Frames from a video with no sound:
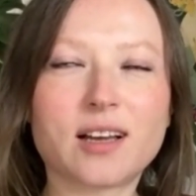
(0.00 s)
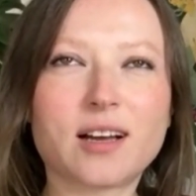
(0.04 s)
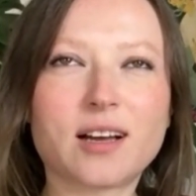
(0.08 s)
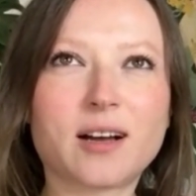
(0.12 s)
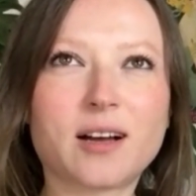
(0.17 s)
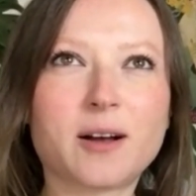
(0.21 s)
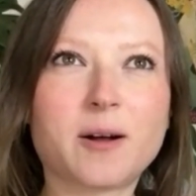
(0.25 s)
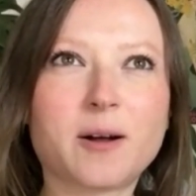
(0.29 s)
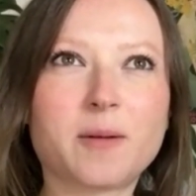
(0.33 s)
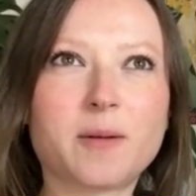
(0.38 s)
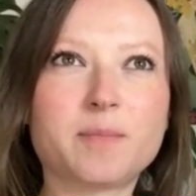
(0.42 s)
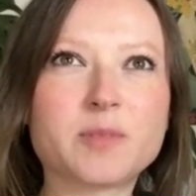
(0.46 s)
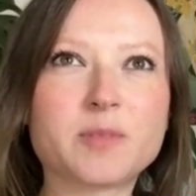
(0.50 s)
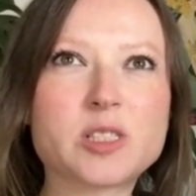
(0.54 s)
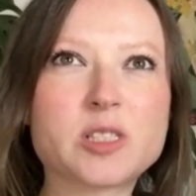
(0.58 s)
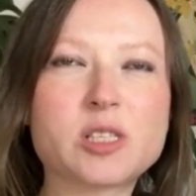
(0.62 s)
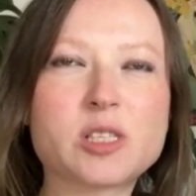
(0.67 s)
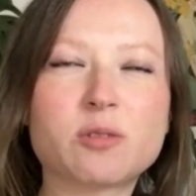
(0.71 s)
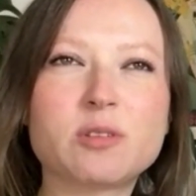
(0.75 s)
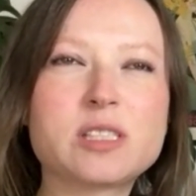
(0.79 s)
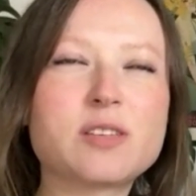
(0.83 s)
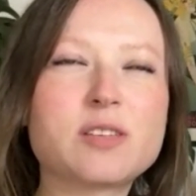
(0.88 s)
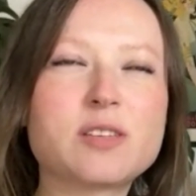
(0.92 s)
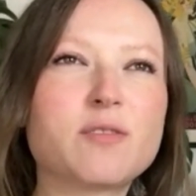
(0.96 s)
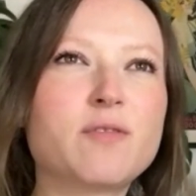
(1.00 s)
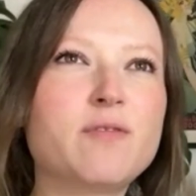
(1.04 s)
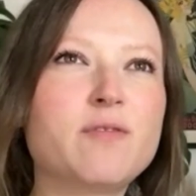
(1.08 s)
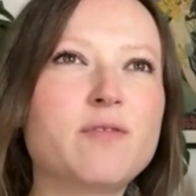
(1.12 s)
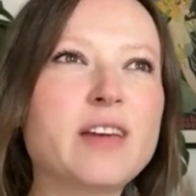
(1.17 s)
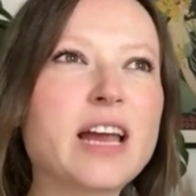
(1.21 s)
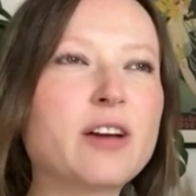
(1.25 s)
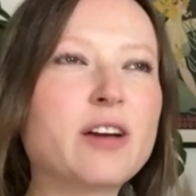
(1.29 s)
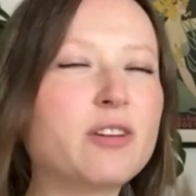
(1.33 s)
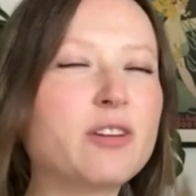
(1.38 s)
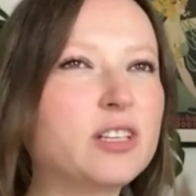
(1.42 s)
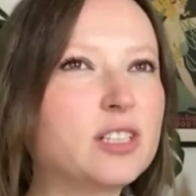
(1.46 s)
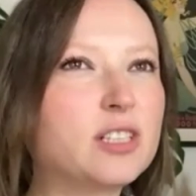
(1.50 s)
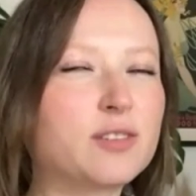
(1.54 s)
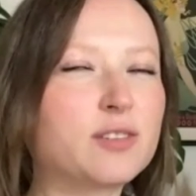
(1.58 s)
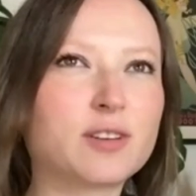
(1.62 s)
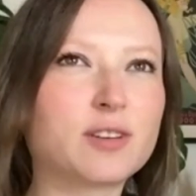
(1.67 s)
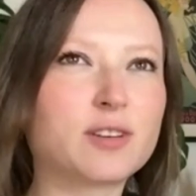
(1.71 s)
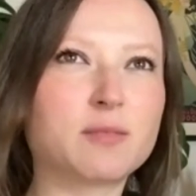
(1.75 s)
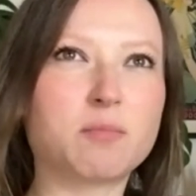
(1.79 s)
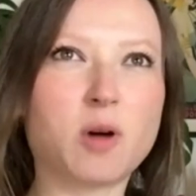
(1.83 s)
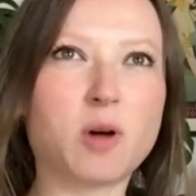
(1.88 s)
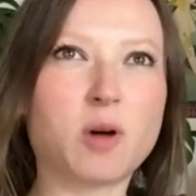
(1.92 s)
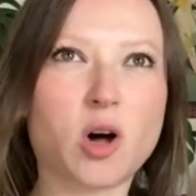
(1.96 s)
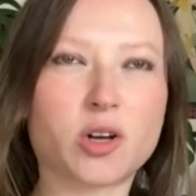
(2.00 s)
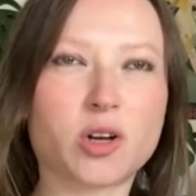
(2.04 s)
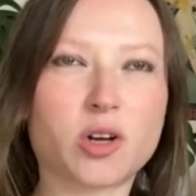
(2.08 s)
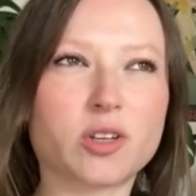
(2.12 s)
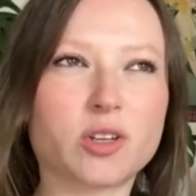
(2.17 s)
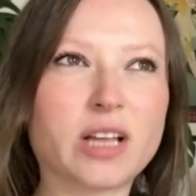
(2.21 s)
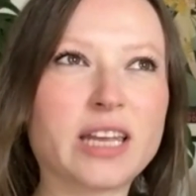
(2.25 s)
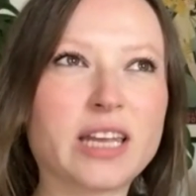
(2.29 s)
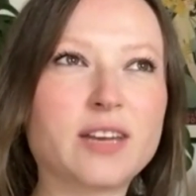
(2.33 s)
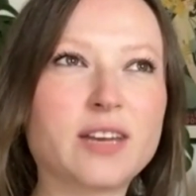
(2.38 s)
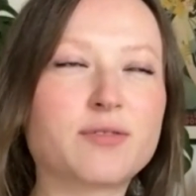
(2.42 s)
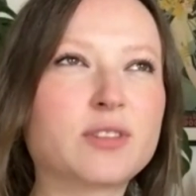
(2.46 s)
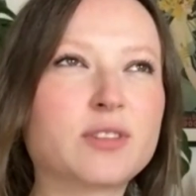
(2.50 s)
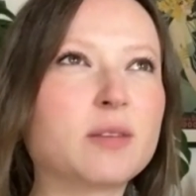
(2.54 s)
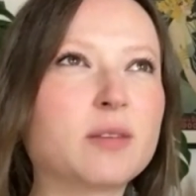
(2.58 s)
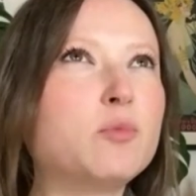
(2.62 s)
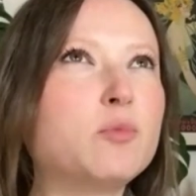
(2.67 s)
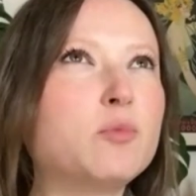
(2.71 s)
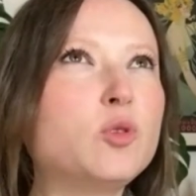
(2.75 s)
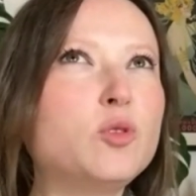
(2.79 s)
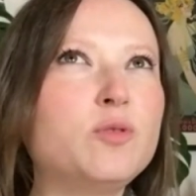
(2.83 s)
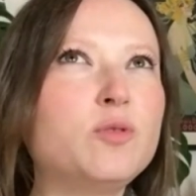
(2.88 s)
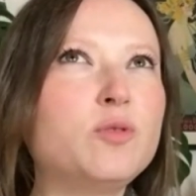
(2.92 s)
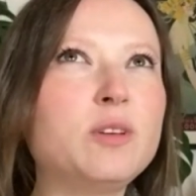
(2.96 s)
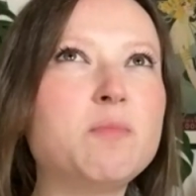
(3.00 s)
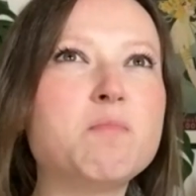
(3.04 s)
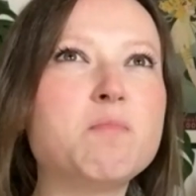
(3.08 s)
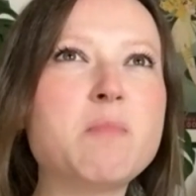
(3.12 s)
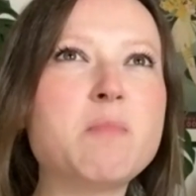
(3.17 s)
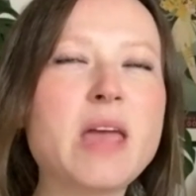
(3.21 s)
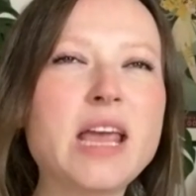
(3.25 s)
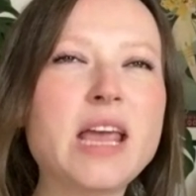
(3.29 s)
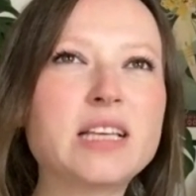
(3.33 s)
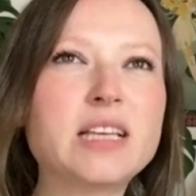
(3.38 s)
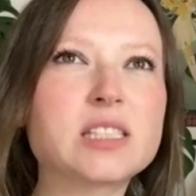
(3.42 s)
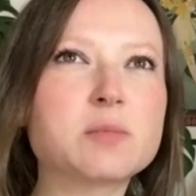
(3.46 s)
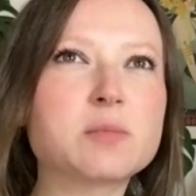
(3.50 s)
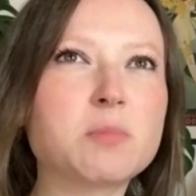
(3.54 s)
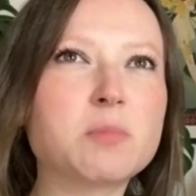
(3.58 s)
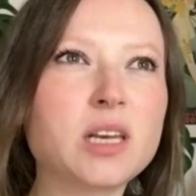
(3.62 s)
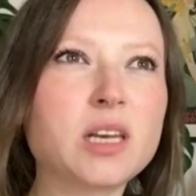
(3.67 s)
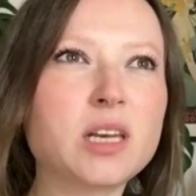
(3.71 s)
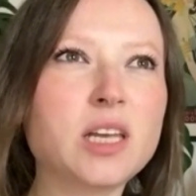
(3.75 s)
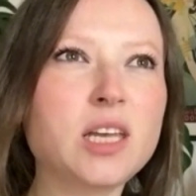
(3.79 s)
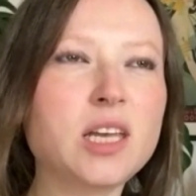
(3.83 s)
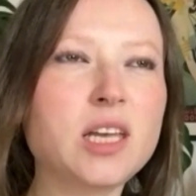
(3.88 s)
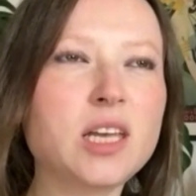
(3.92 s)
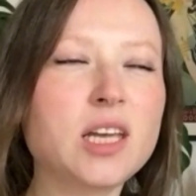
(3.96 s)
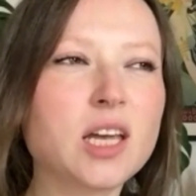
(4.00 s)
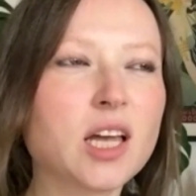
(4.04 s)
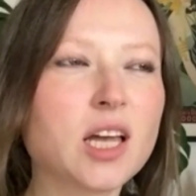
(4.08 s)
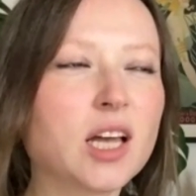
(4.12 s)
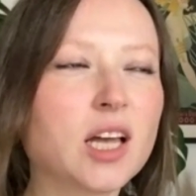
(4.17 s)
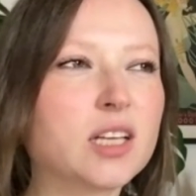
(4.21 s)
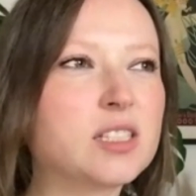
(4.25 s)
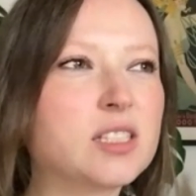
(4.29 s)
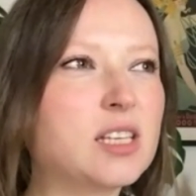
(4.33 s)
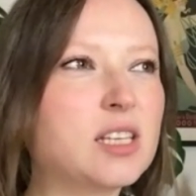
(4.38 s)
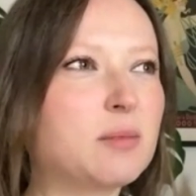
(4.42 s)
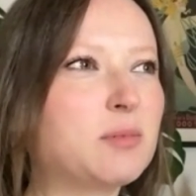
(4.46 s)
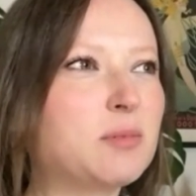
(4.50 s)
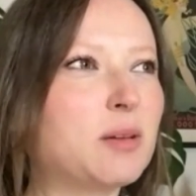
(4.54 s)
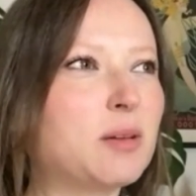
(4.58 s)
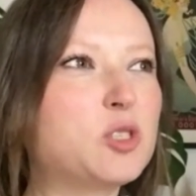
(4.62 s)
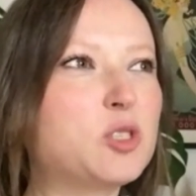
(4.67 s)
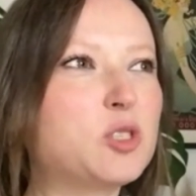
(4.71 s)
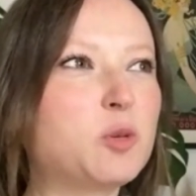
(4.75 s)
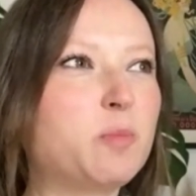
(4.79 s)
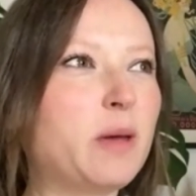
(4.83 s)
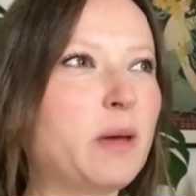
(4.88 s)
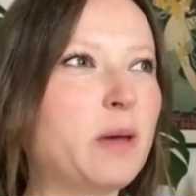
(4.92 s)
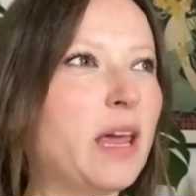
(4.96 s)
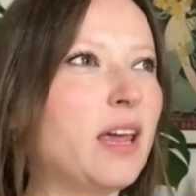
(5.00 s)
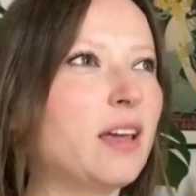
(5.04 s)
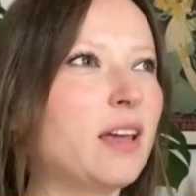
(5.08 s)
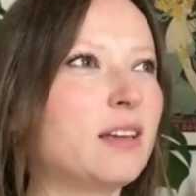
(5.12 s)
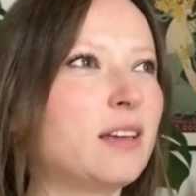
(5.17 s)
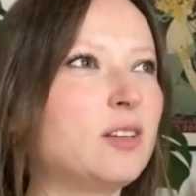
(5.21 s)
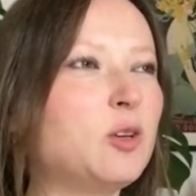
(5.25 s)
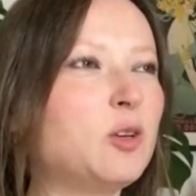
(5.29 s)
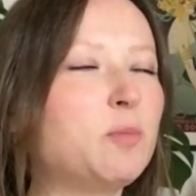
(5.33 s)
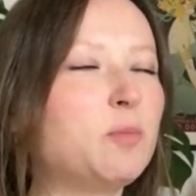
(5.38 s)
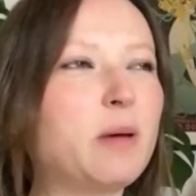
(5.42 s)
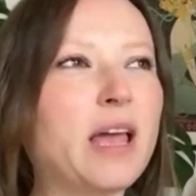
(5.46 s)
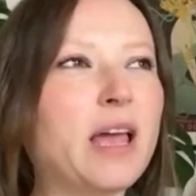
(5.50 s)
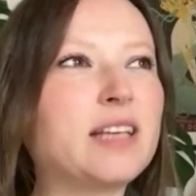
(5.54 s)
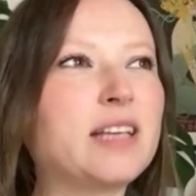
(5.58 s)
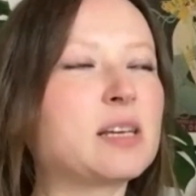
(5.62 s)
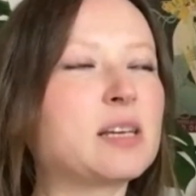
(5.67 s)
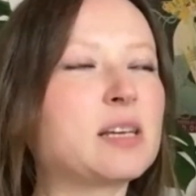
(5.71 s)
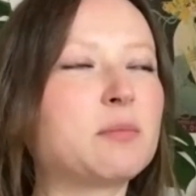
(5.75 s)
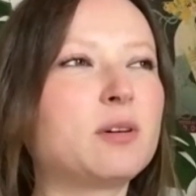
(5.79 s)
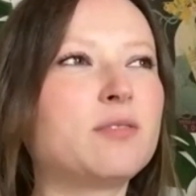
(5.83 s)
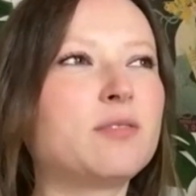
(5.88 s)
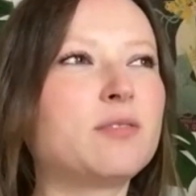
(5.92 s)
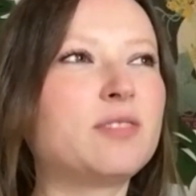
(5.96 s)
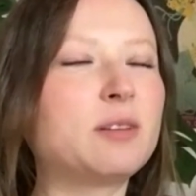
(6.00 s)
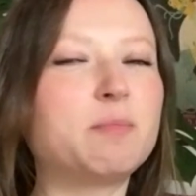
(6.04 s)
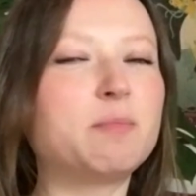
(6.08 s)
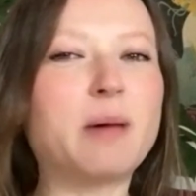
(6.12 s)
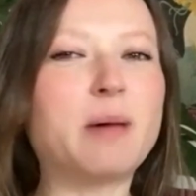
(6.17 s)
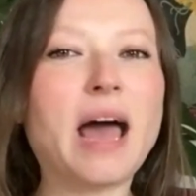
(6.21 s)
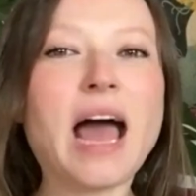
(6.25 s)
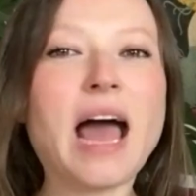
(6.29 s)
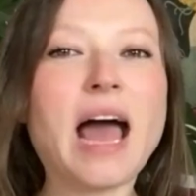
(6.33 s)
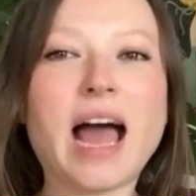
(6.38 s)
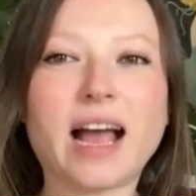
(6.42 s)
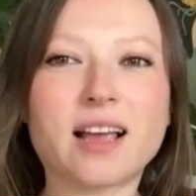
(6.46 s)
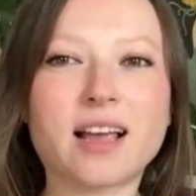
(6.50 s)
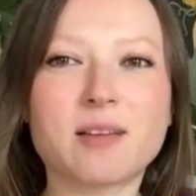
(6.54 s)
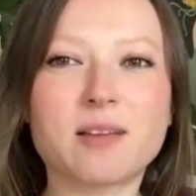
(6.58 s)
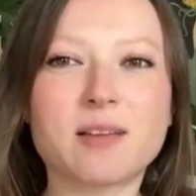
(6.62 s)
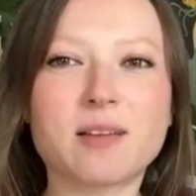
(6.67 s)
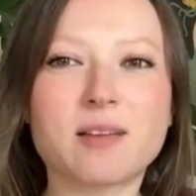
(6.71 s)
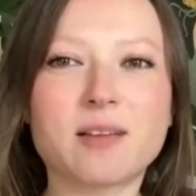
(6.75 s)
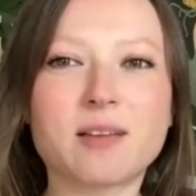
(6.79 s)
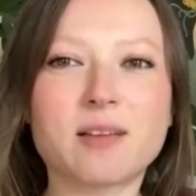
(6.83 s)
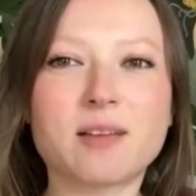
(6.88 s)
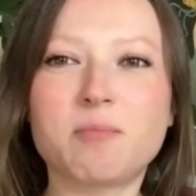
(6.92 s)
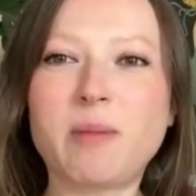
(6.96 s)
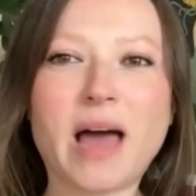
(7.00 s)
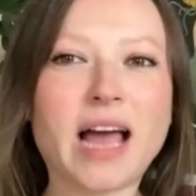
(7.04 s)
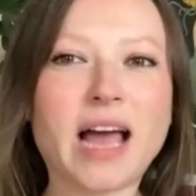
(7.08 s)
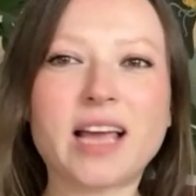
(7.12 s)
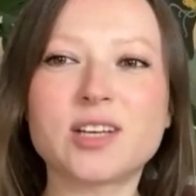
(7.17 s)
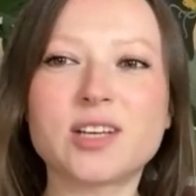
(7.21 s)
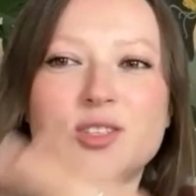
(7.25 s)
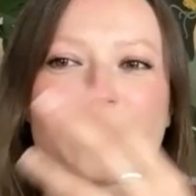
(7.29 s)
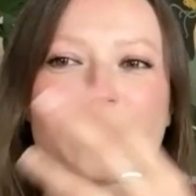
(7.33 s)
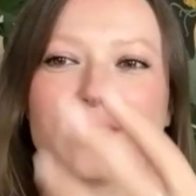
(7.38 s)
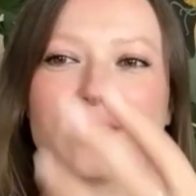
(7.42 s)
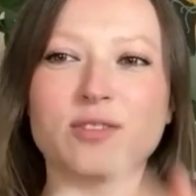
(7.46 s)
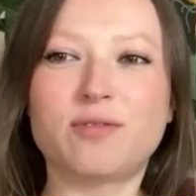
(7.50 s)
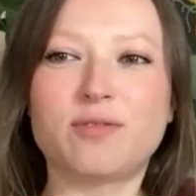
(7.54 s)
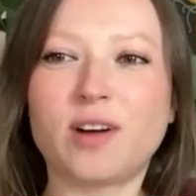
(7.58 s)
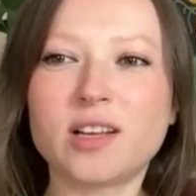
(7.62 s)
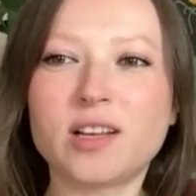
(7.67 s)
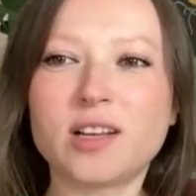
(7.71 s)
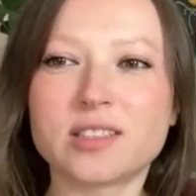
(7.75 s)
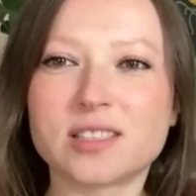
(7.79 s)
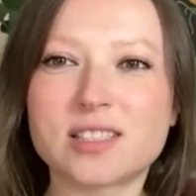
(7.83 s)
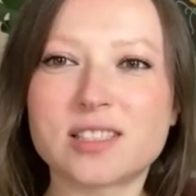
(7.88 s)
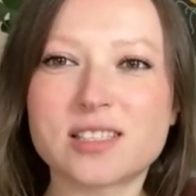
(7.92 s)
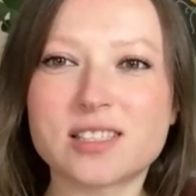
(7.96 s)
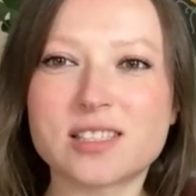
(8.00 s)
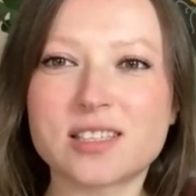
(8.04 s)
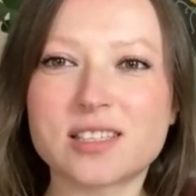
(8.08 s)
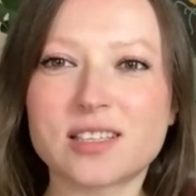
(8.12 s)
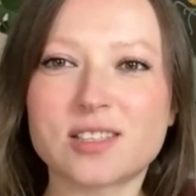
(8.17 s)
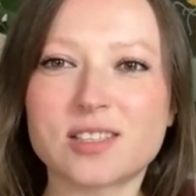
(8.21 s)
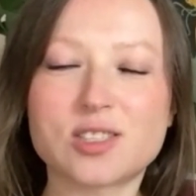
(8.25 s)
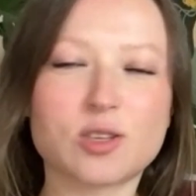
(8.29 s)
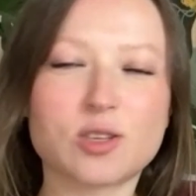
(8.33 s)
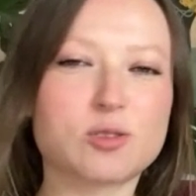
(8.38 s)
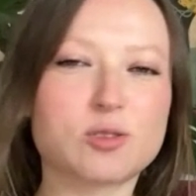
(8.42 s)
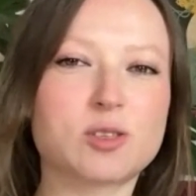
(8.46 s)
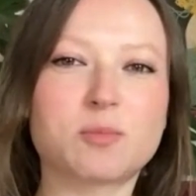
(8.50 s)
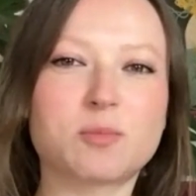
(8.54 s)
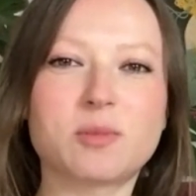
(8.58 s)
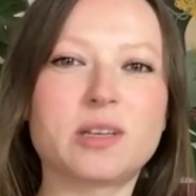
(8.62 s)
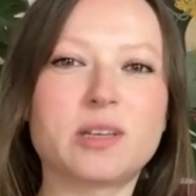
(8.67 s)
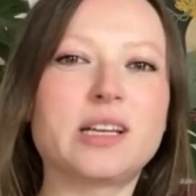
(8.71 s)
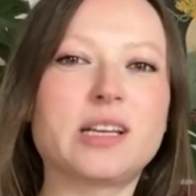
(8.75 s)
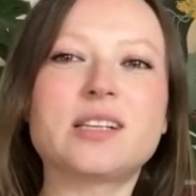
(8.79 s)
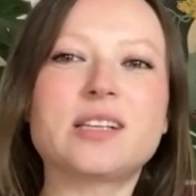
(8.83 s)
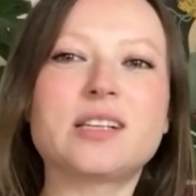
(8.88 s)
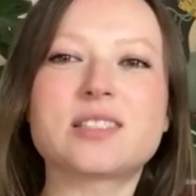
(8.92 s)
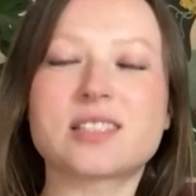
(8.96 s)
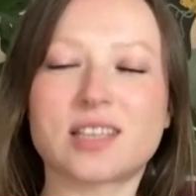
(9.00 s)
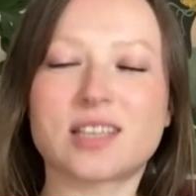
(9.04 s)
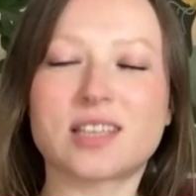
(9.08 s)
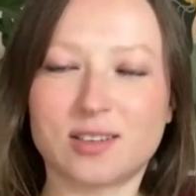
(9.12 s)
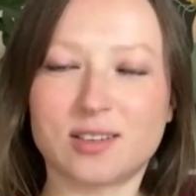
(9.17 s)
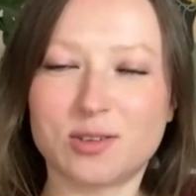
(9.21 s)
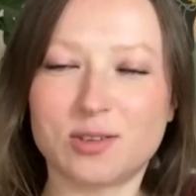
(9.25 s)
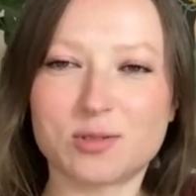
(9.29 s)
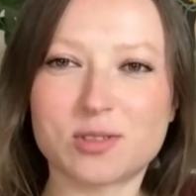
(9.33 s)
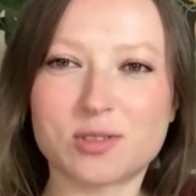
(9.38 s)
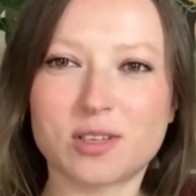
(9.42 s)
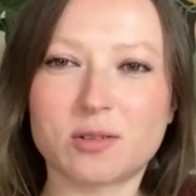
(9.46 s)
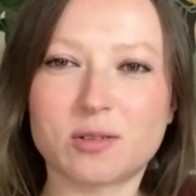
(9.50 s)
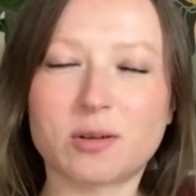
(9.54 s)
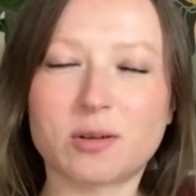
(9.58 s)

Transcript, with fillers: Um, so it's a very different model. And if the movie makes money, sometimes you pay you pay some of it back, back into the funds so somebody else can use it,